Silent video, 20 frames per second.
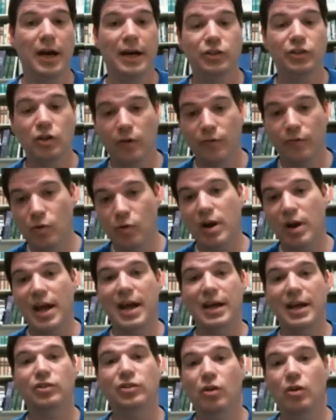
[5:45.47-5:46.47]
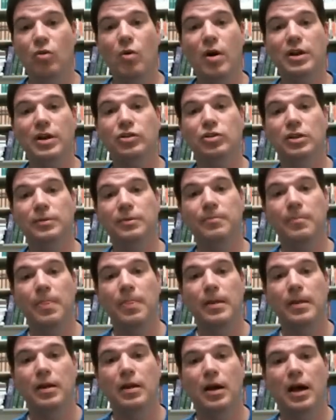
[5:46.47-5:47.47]
So if you want to ask a question,
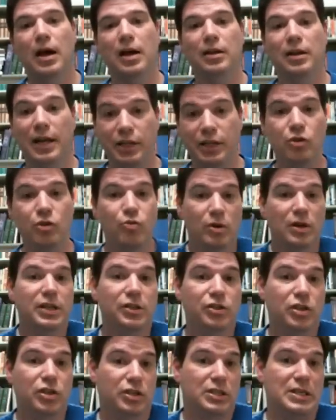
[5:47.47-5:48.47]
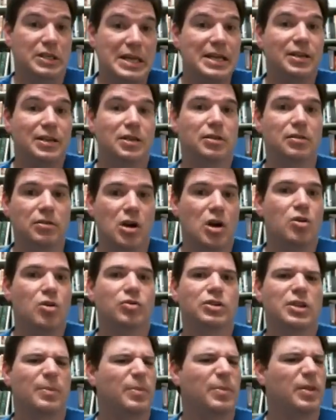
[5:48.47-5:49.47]
like you really just need to know
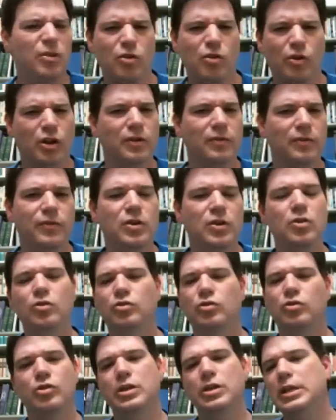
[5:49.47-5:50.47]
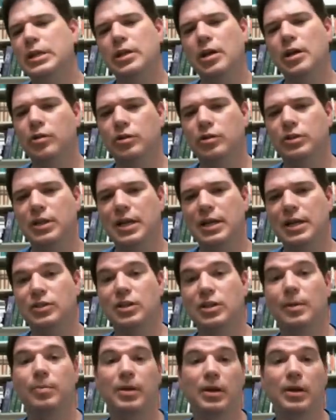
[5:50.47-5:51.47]
something, you're confused or you didn't understand
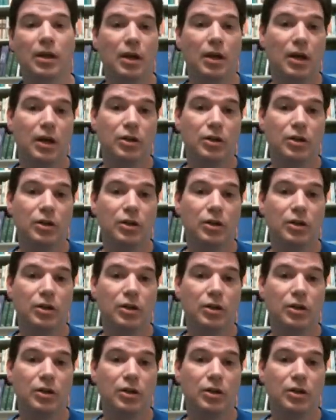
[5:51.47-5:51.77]
something,